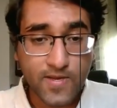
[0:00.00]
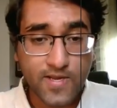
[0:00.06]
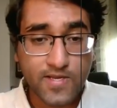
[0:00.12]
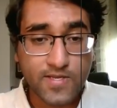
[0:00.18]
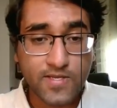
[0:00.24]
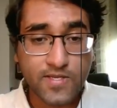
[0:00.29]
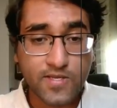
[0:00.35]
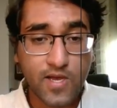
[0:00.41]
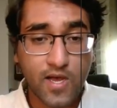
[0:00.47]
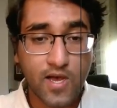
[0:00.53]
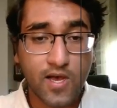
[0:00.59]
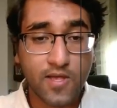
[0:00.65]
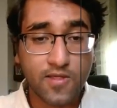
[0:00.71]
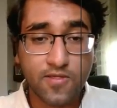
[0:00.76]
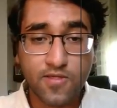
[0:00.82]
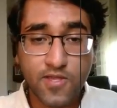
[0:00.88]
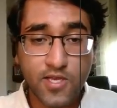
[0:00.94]
because
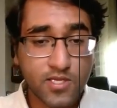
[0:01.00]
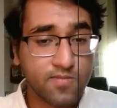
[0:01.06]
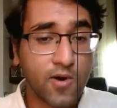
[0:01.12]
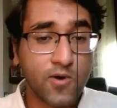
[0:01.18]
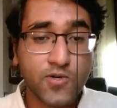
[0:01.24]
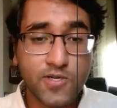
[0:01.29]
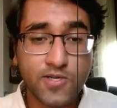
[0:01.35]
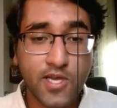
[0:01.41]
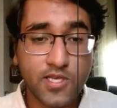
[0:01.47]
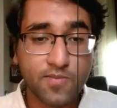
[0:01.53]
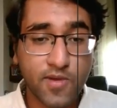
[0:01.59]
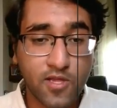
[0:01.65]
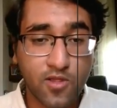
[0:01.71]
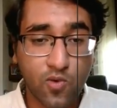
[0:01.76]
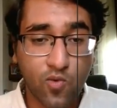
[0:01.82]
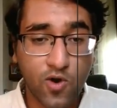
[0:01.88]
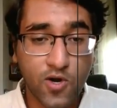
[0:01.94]
uh, this motion has
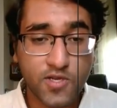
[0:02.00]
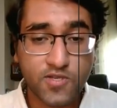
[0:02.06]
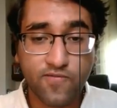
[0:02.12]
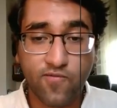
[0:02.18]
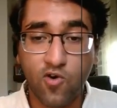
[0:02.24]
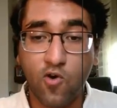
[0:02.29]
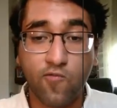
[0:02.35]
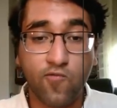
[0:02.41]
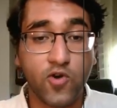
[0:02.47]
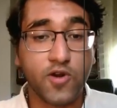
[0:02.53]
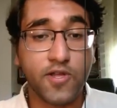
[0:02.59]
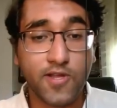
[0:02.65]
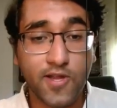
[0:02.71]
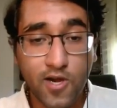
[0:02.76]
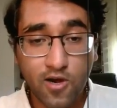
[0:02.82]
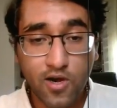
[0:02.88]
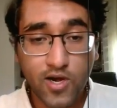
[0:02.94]
been in the works for over a
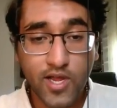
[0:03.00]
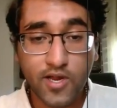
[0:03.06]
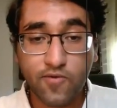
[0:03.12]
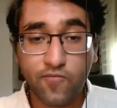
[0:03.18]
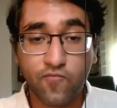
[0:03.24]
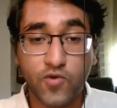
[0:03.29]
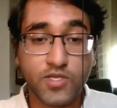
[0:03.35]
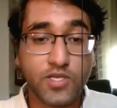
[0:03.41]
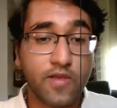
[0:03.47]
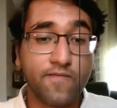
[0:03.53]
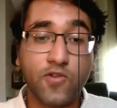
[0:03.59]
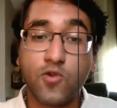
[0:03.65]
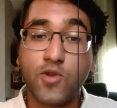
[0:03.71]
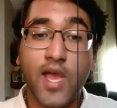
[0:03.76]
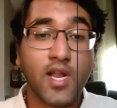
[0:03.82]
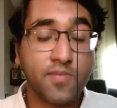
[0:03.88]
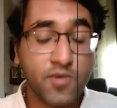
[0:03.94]
year. It received
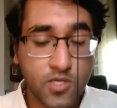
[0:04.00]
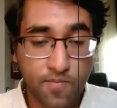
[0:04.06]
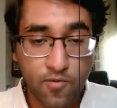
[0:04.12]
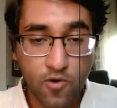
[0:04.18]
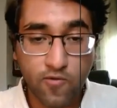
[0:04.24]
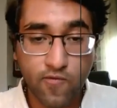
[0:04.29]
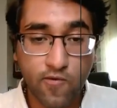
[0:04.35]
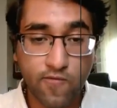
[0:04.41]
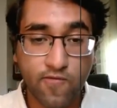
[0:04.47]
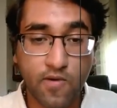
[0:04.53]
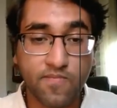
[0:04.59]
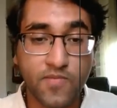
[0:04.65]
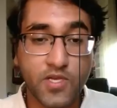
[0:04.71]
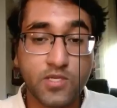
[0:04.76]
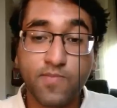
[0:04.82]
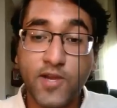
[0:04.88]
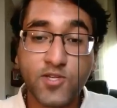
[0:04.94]
unanimous approval
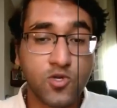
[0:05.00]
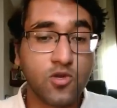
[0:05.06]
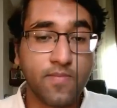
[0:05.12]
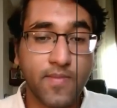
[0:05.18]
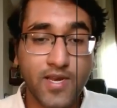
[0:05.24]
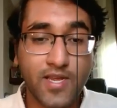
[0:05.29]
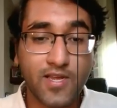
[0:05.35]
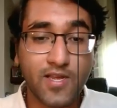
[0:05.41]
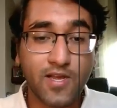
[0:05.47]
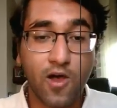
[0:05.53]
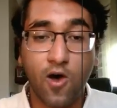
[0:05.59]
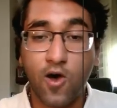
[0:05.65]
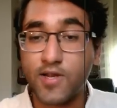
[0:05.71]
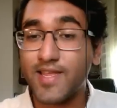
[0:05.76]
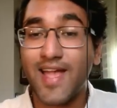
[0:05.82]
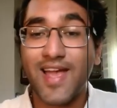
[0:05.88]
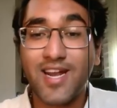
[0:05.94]
from the Special Committee
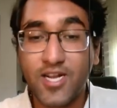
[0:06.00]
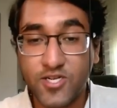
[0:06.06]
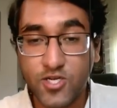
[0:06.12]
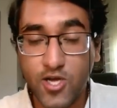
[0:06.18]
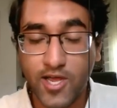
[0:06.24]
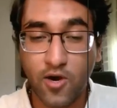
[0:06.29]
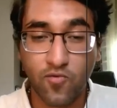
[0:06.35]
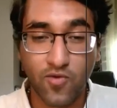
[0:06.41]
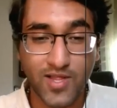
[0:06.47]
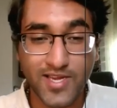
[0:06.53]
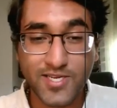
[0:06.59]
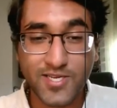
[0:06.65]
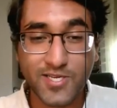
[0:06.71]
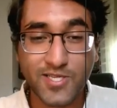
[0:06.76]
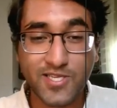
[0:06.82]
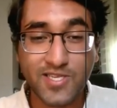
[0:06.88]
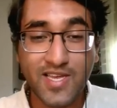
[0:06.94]
on Canada China
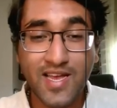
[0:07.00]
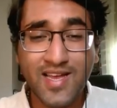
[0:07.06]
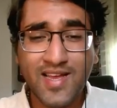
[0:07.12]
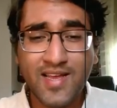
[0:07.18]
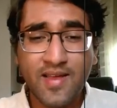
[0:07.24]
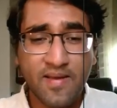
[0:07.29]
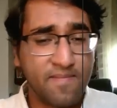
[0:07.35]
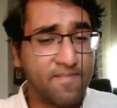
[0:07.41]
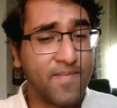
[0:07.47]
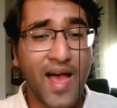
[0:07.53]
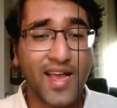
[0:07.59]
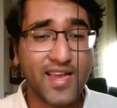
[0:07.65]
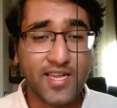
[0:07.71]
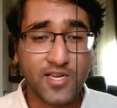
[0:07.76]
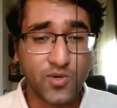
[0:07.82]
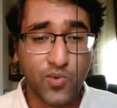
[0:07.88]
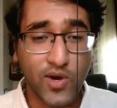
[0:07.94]
Relations
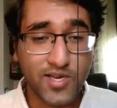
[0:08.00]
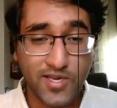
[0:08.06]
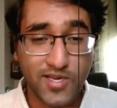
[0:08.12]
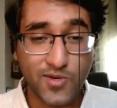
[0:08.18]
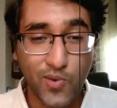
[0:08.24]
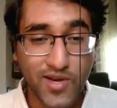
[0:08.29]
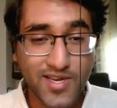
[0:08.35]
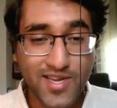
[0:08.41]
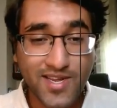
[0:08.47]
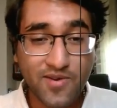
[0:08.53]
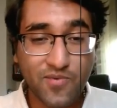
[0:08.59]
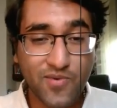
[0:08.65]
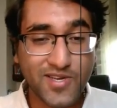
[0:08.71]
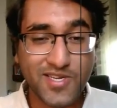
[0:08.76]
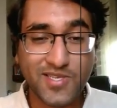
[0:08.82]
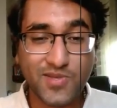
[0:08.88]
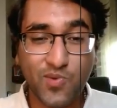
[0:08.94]
back in 2020,
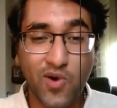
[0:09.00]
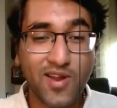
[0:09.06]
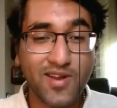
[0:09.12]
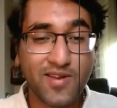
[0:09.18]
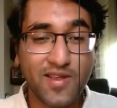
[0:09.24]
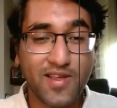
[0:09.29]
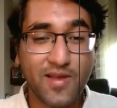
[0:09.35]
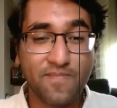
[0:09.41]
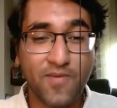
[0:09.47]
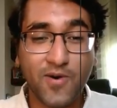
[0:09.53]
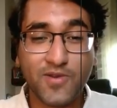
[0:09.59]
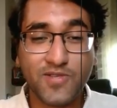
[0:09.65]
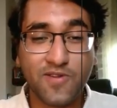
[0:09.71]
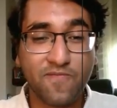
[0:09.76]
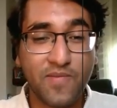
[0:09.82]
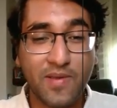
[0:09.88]
which is one composed